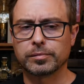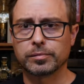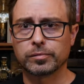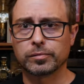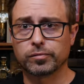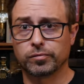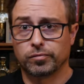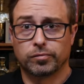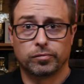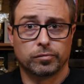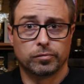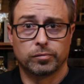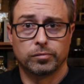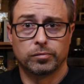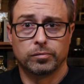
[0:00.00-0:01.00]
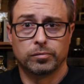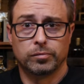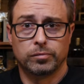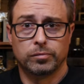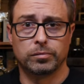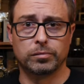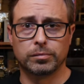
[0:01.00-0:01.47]

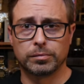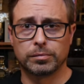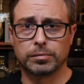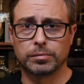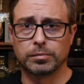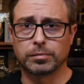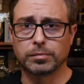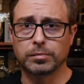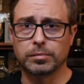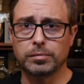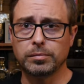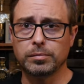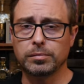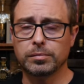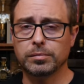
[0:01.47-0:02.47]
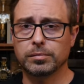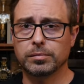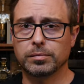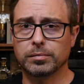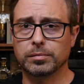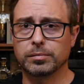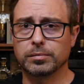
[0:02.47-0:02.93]

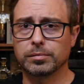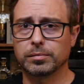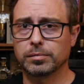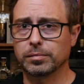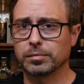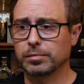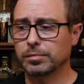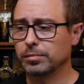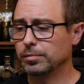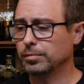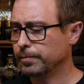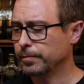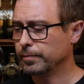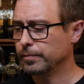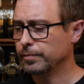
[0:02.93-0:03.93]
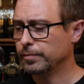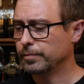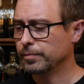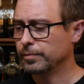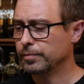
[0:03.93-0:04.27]
The person shown says nothing.